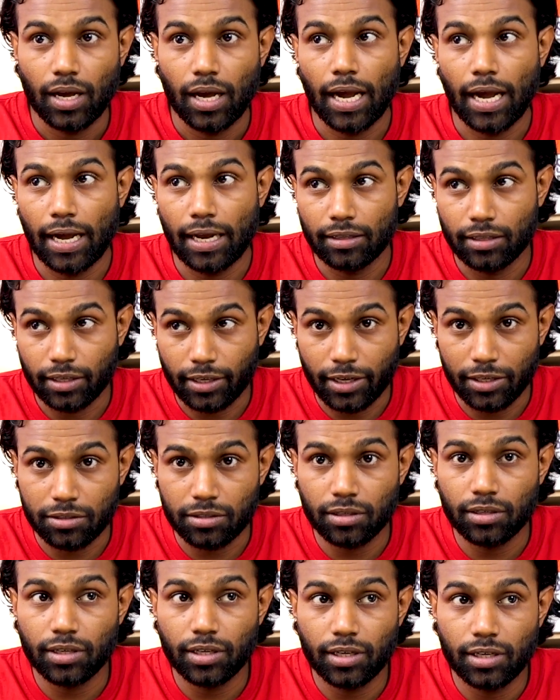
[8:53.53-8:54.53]
and the
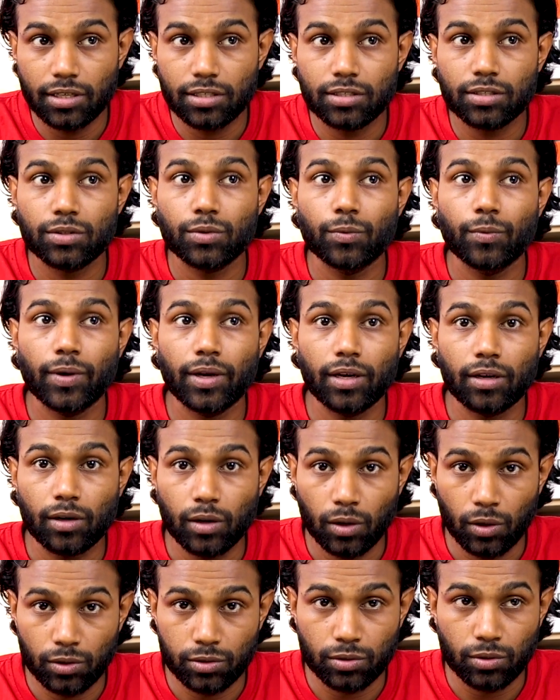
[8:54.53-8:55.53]
kitchen is very
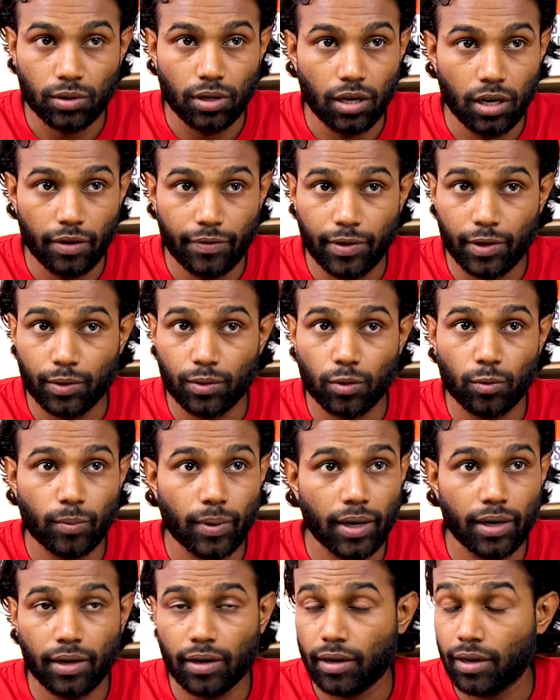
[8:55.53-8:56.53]
close to the living room
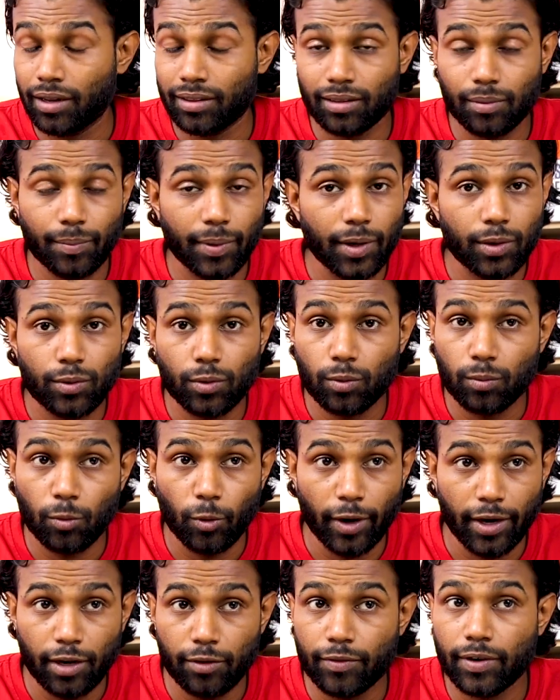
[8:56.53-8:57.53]
and the bedroom
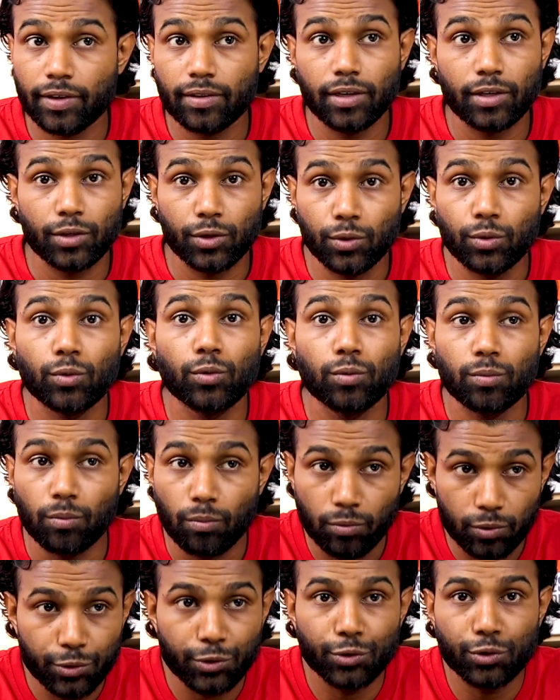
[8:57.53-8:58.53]
or anywhere that
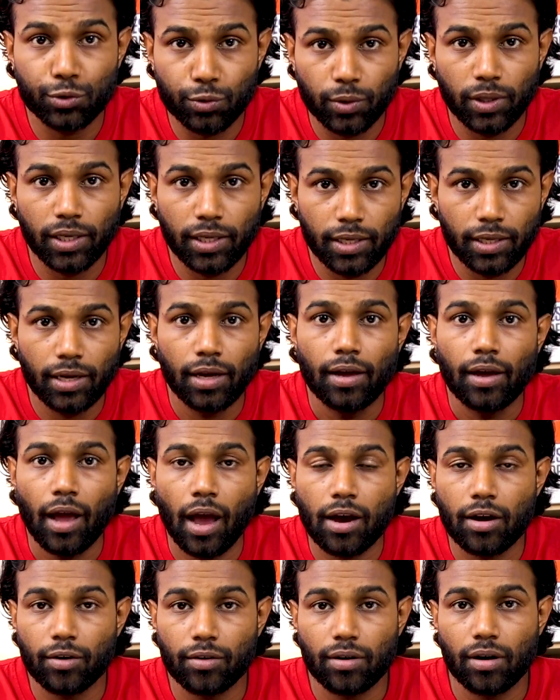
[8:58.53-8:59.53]
you usually
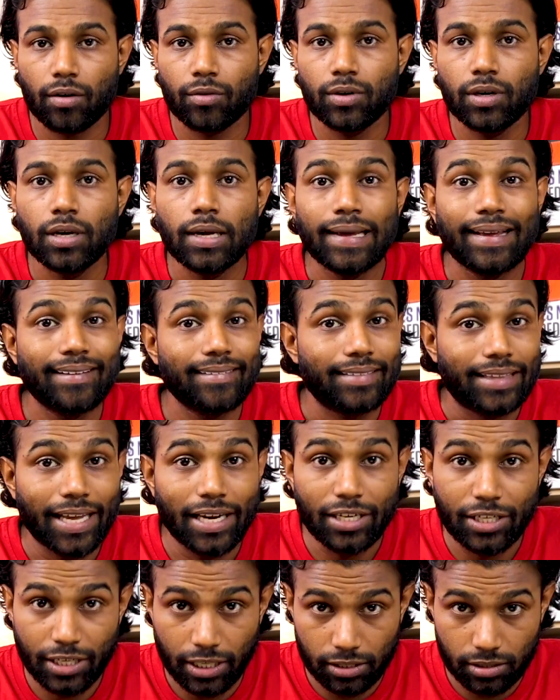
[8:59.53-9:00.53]
hang around,
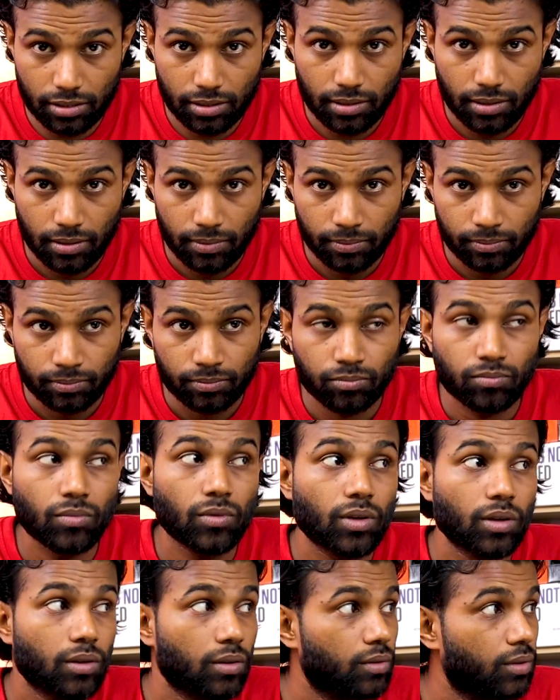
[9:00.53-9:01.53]
then yes,
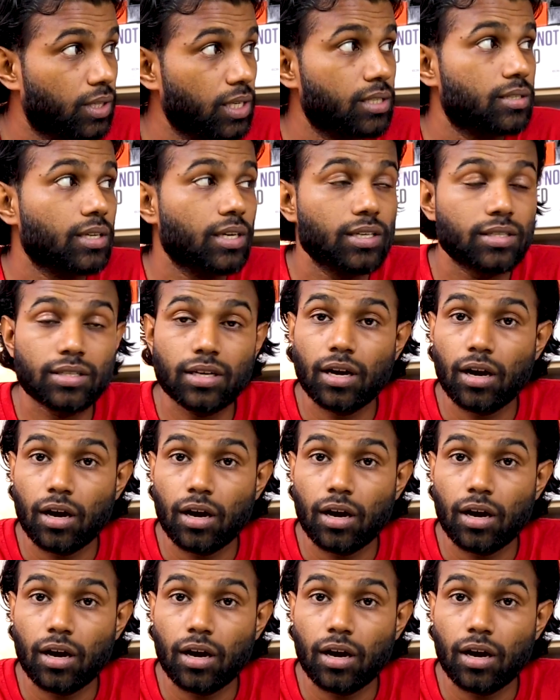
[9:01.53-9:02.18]
this is a